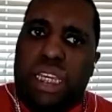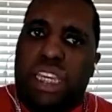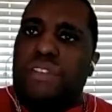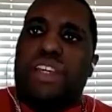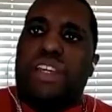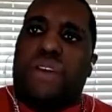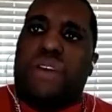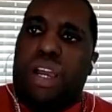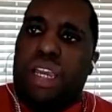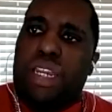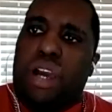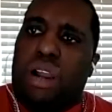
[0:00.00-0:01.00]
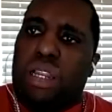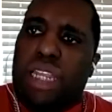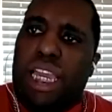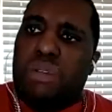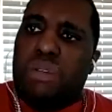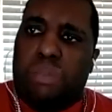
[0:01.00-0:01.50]
even in in our
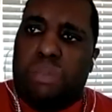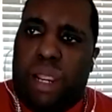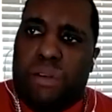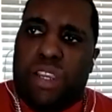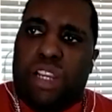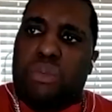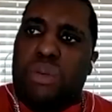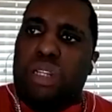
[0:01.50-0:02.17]
language barrier,